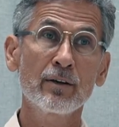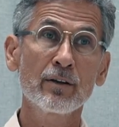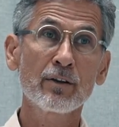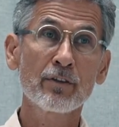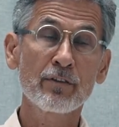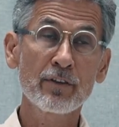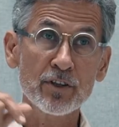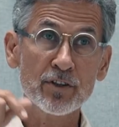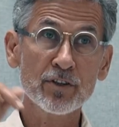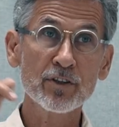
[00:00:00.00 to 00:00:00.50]

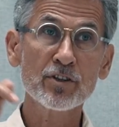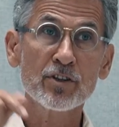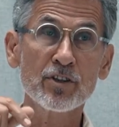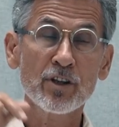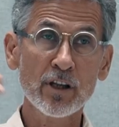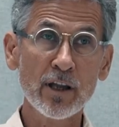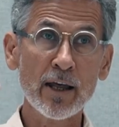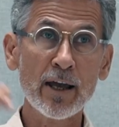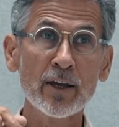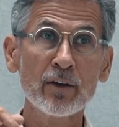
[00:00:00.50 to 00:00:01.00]
This is
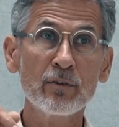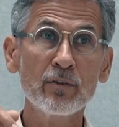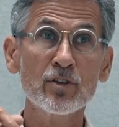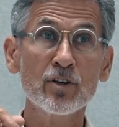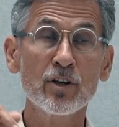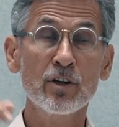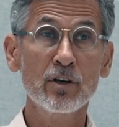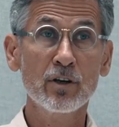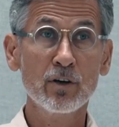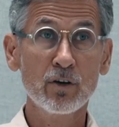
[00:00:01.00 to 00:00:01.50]
the
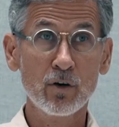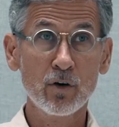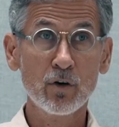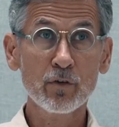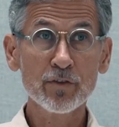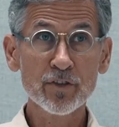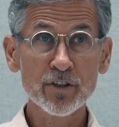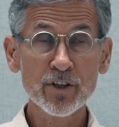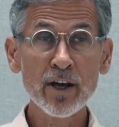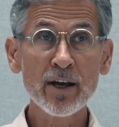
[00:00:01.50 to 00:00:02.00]
language
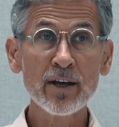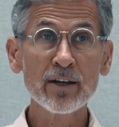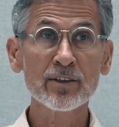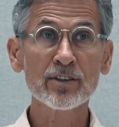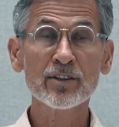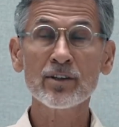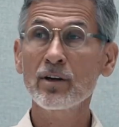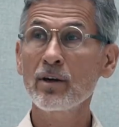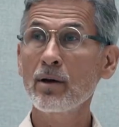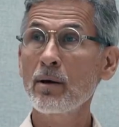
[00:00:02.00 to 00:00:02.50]
of
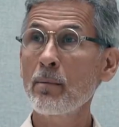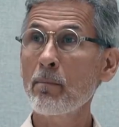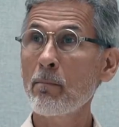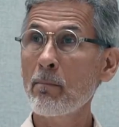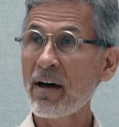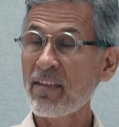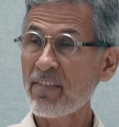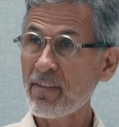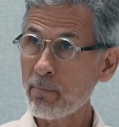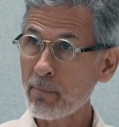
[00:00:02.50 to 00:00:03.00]
science.
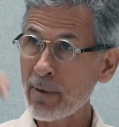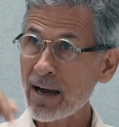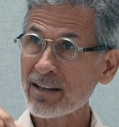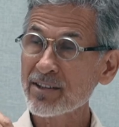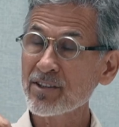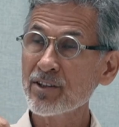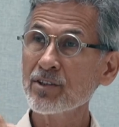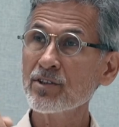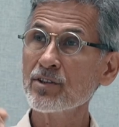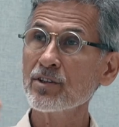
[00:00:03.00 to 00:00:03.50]

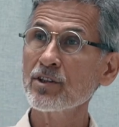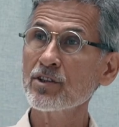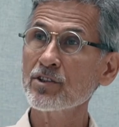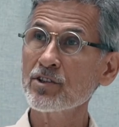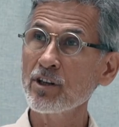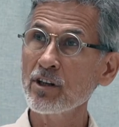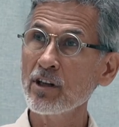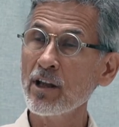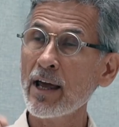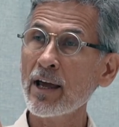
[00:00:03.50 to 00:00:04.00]
Mathematics
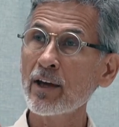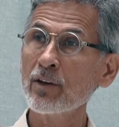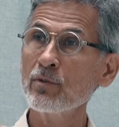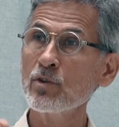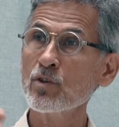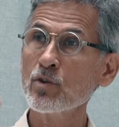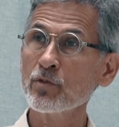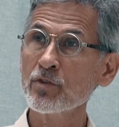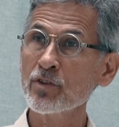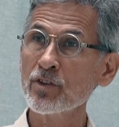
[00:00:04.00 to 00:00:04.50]
is the
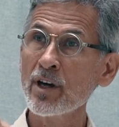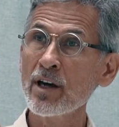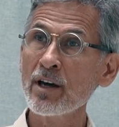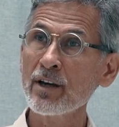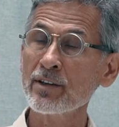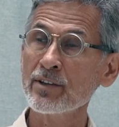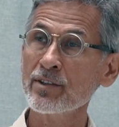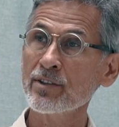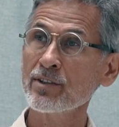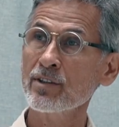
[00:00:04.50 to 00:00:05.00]
language of
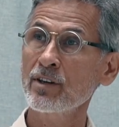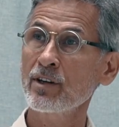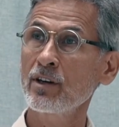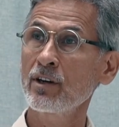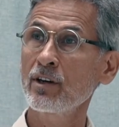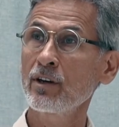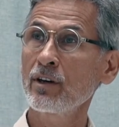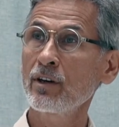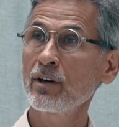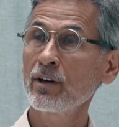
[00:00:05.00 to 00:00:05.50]
science.
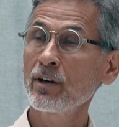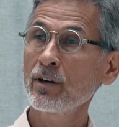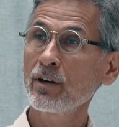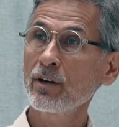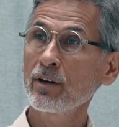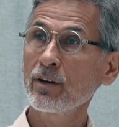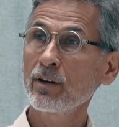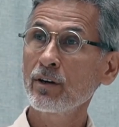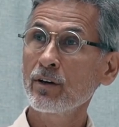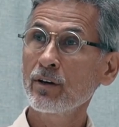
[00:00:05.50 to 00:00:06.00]

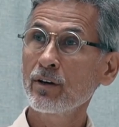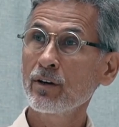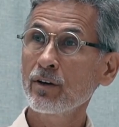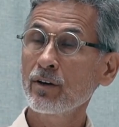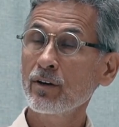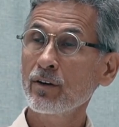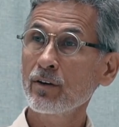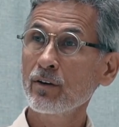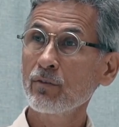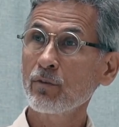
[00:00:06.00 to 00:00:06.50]

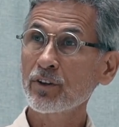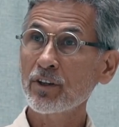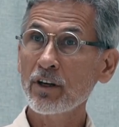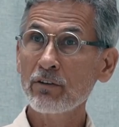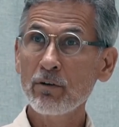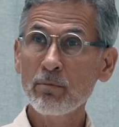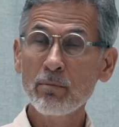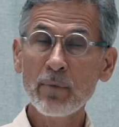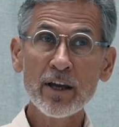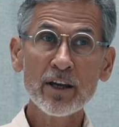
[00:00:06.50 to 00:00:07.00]

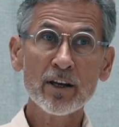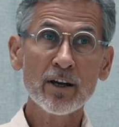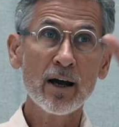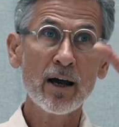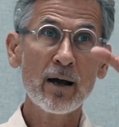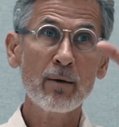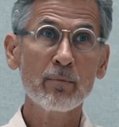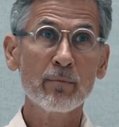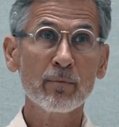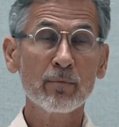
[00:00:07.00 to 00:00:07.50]
Whatever may
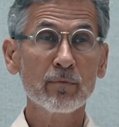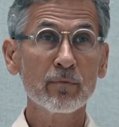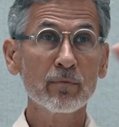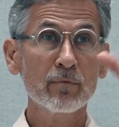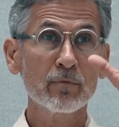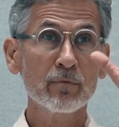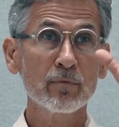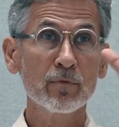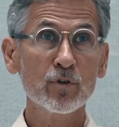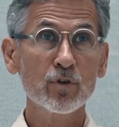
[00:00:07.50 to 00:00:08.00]
come
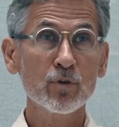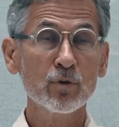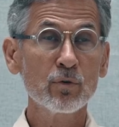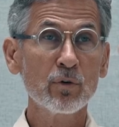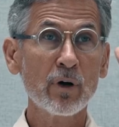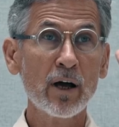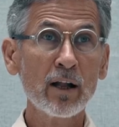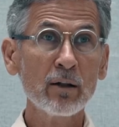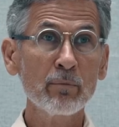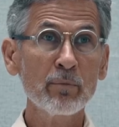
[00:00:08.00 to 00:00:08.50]

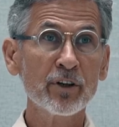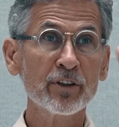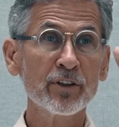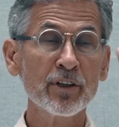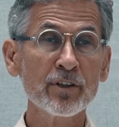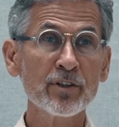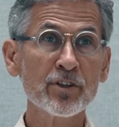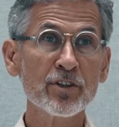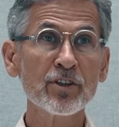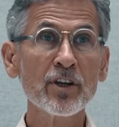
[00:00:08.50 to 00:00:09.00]
to Albert
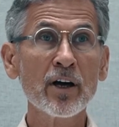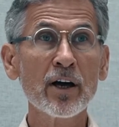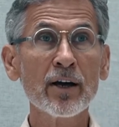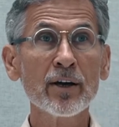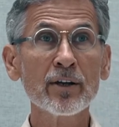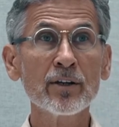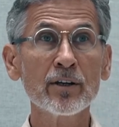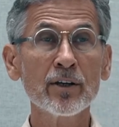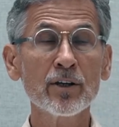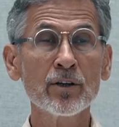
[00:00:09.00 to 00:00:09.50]

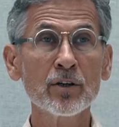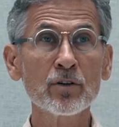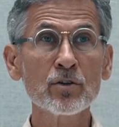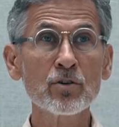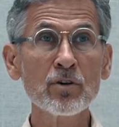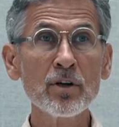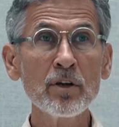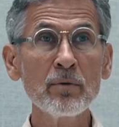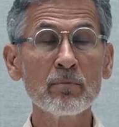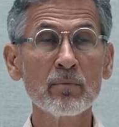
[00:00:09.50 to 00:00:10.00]
Einstein in a
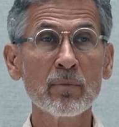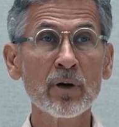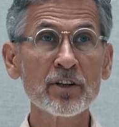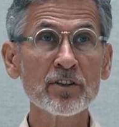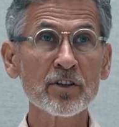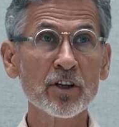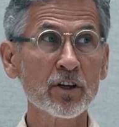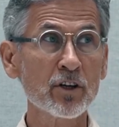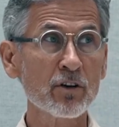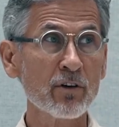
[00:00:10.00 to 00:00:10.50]
dream
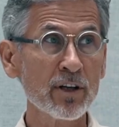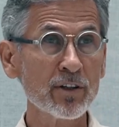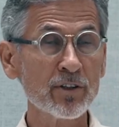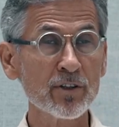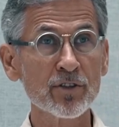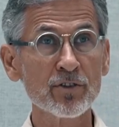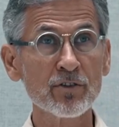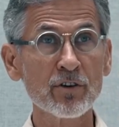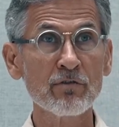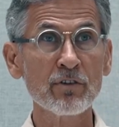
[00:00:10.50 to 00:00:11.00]
as the
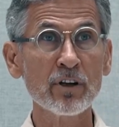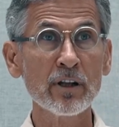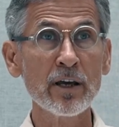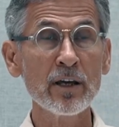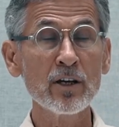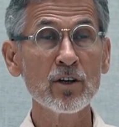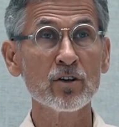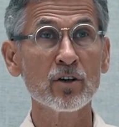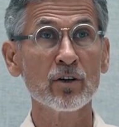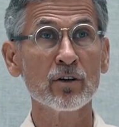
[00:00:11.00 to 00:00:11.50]
greatest
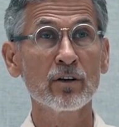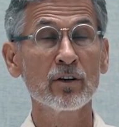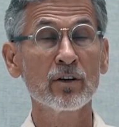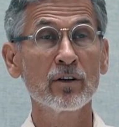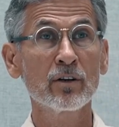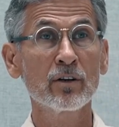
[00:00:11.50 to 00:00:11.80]
revelation,